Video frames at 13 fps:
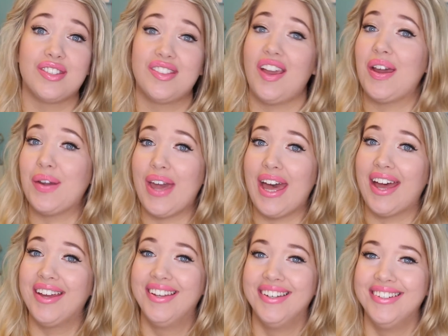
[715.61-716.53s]
so yeah,
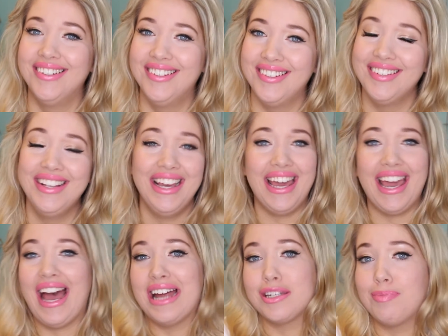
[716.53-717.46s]
it
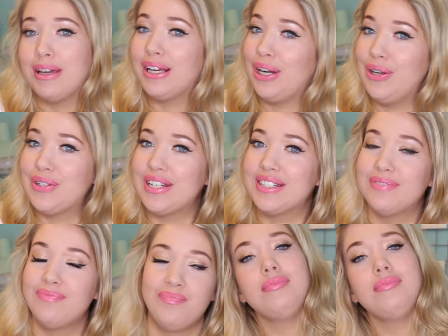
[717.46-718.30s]
had to be included.